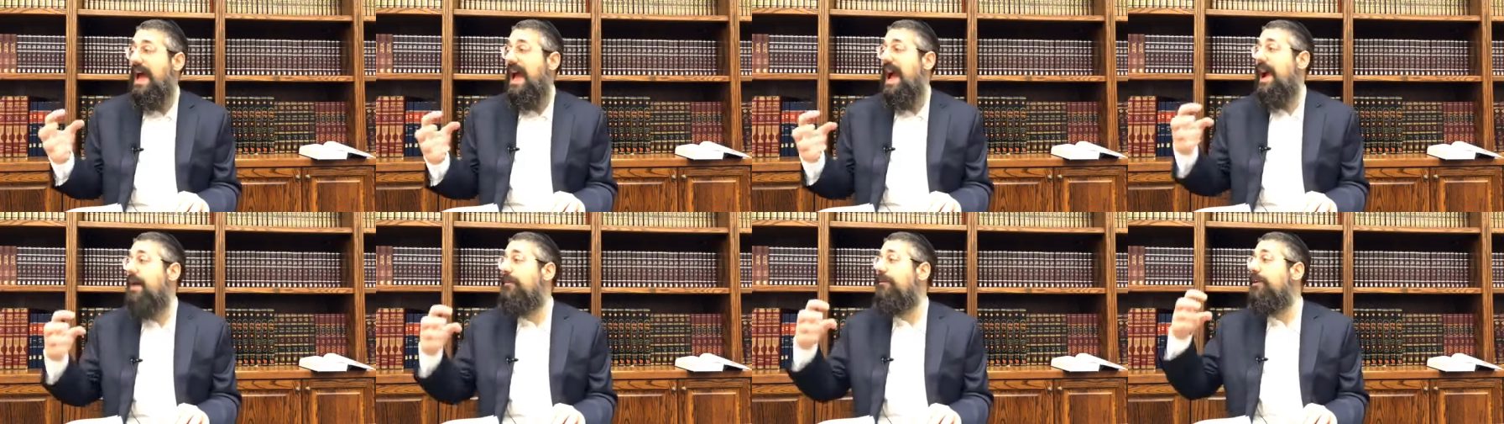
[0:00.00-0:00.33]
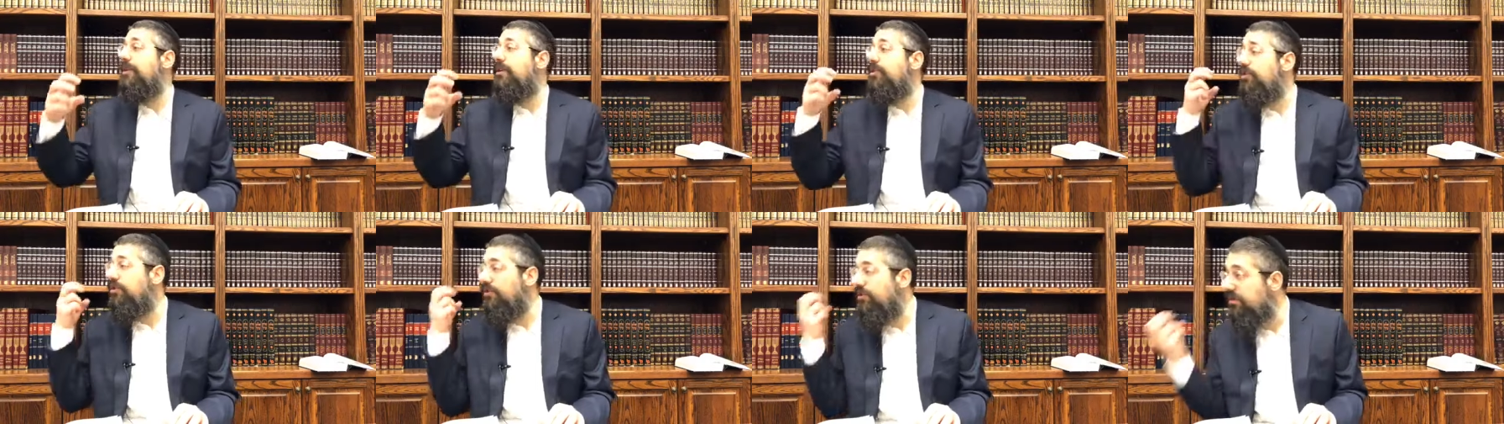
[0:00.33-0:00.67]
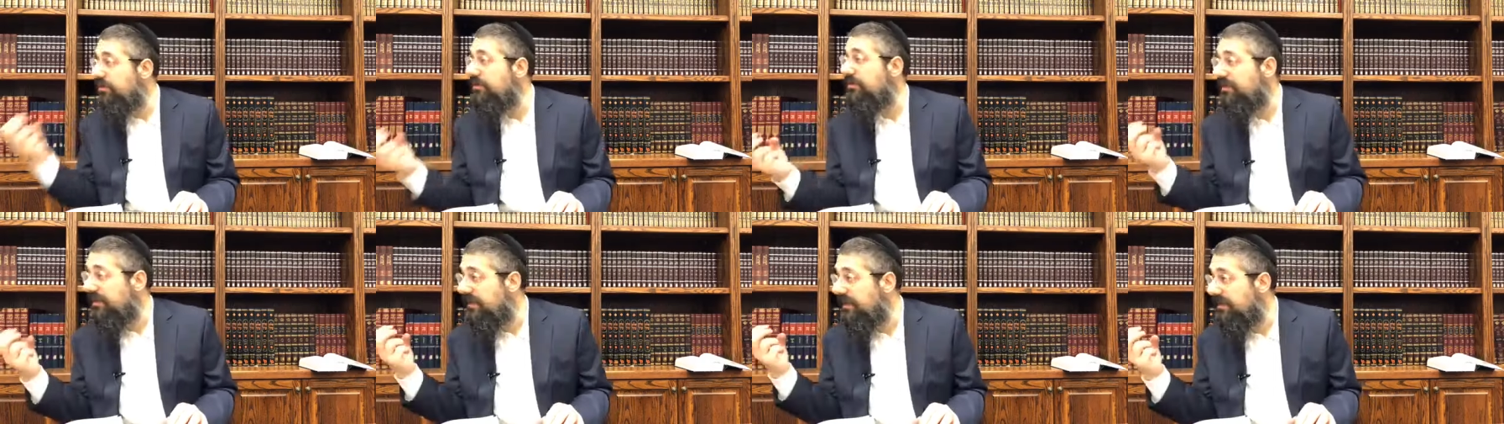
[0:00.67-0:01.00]
how are
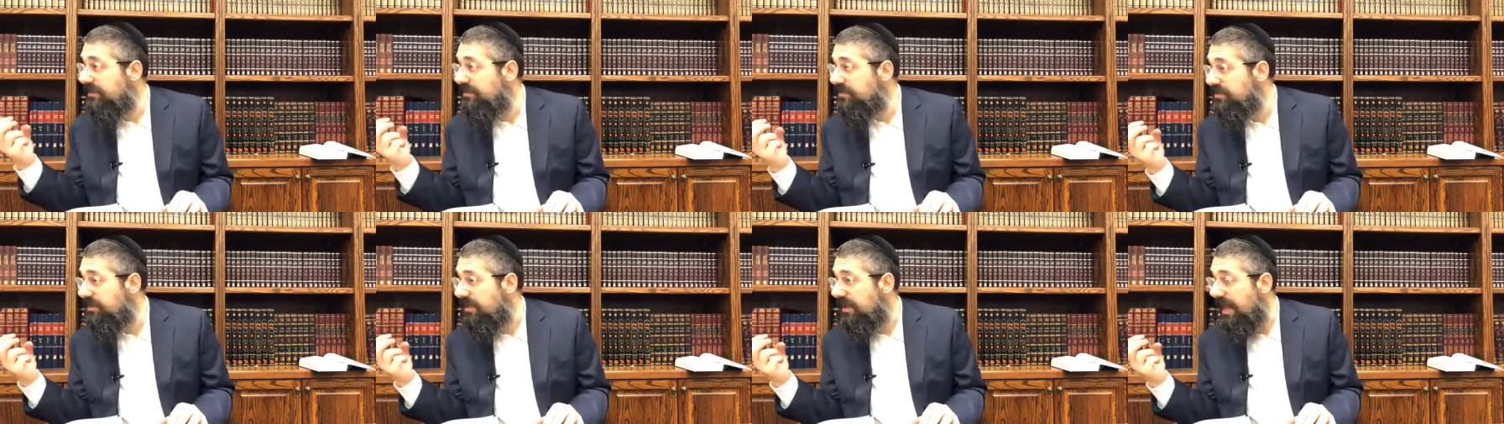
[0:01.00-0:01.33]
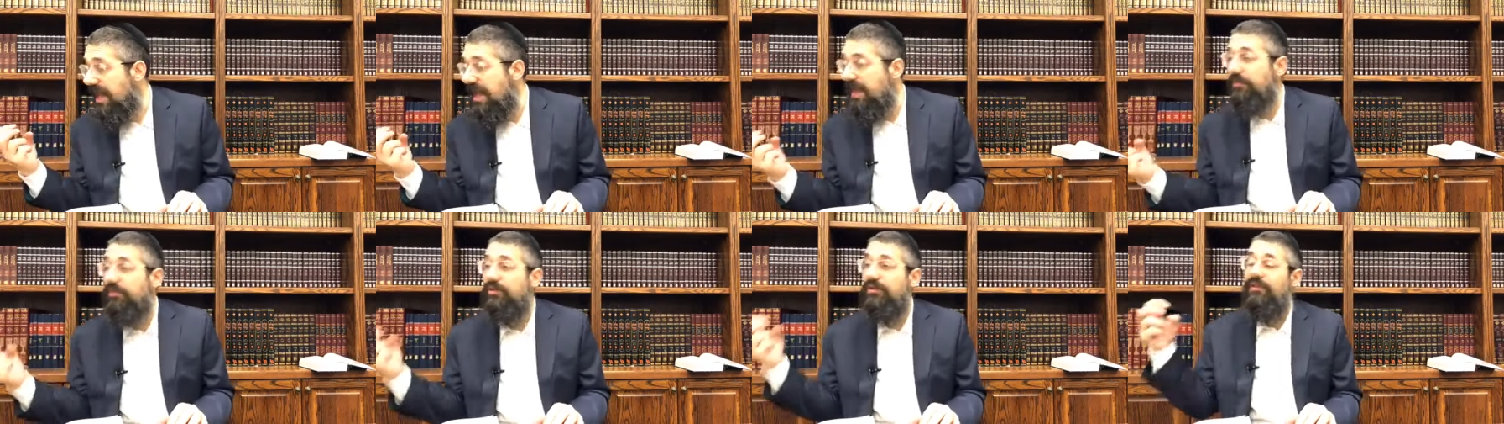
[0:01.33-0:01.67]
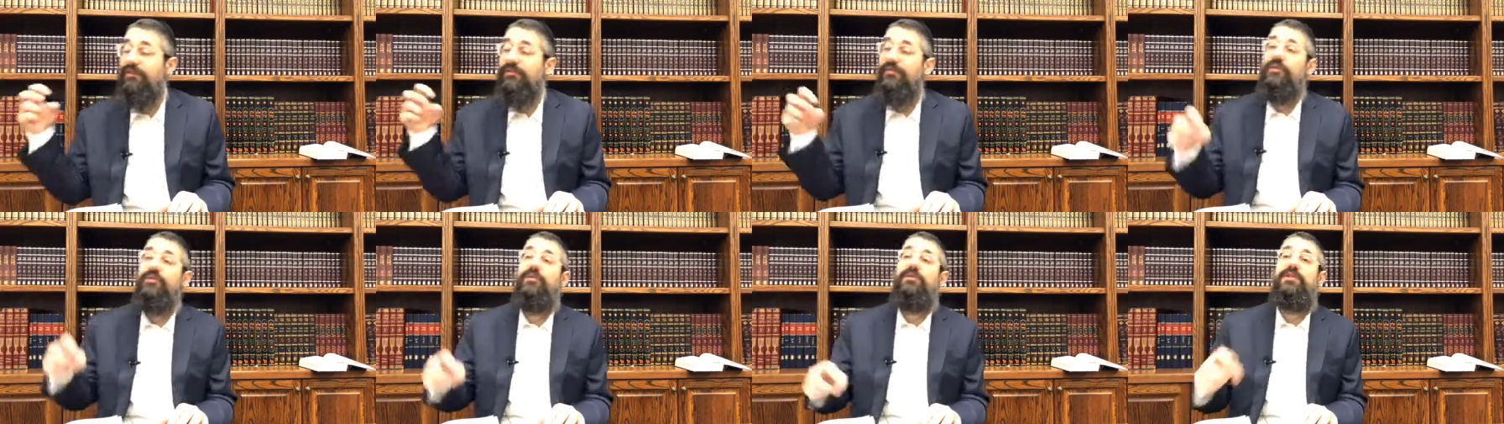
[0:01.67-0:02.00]
good deeds able
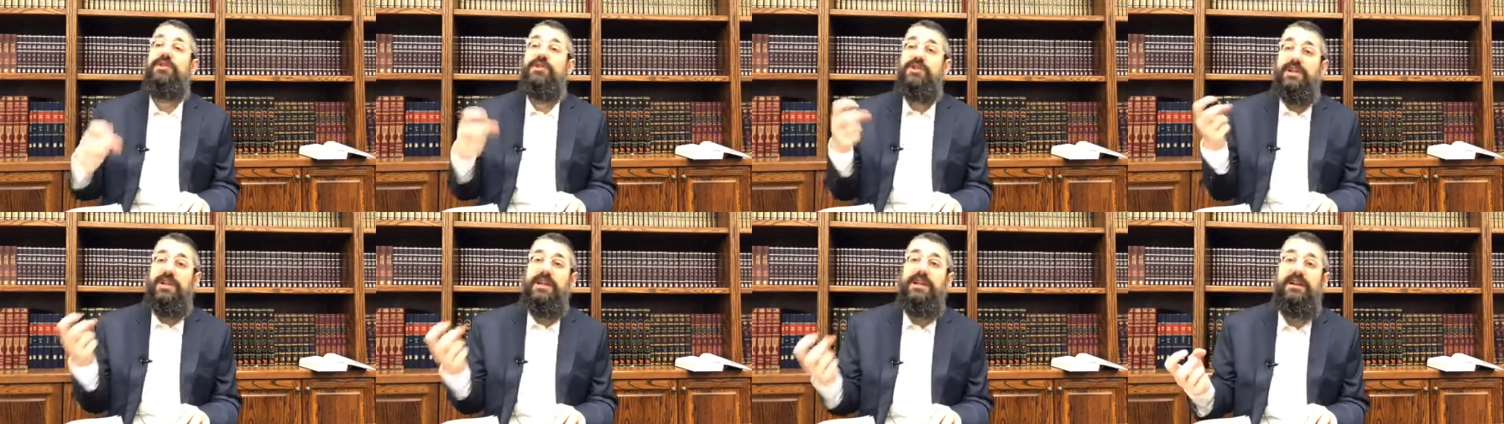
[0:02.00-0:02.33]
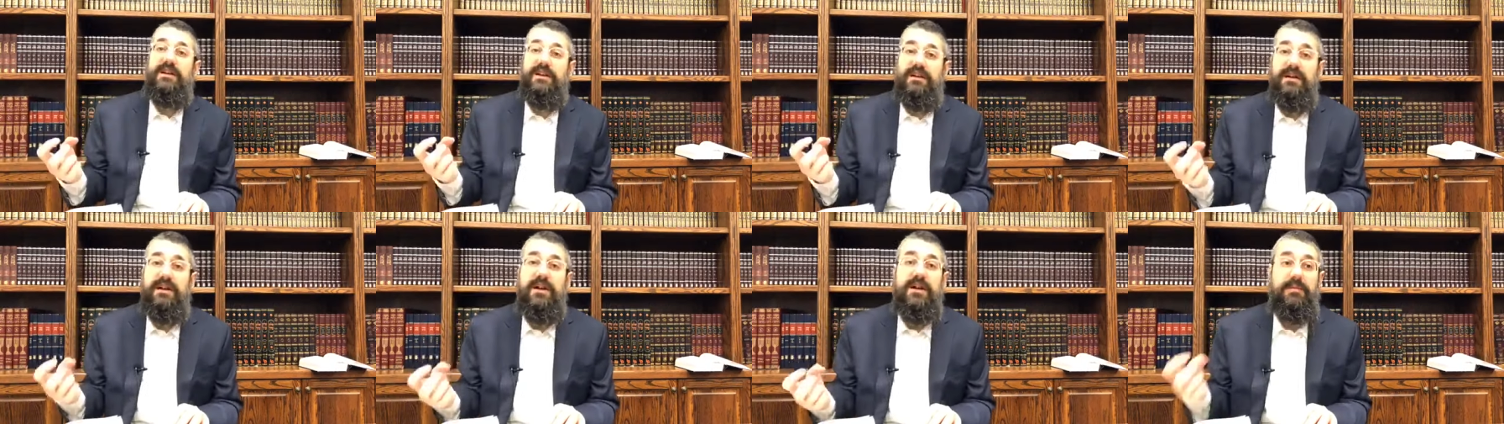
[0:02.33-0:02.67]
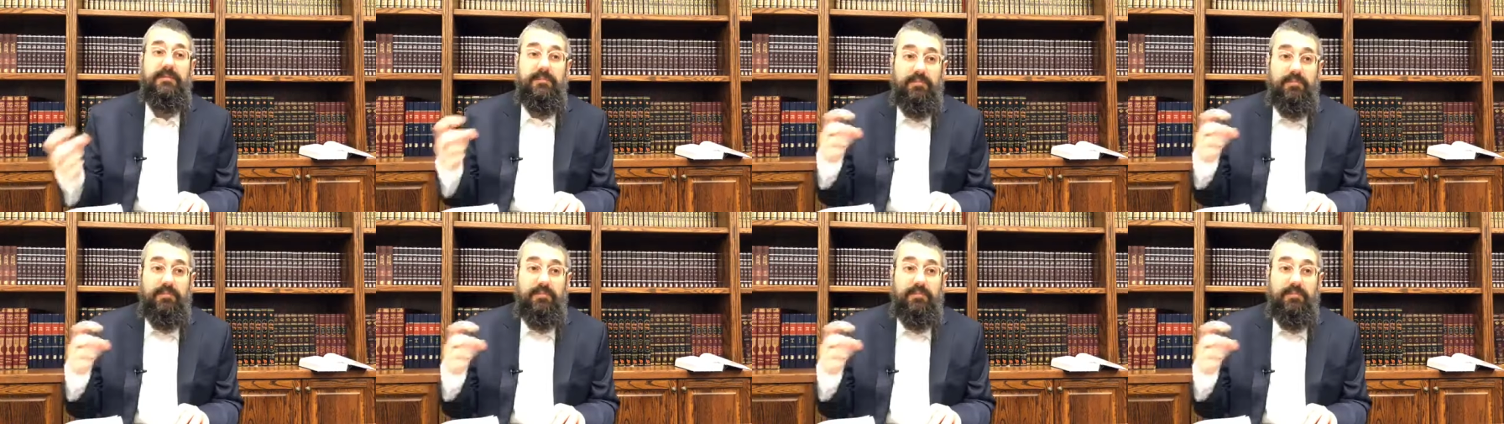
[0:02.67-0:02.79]
to fuel the Shechina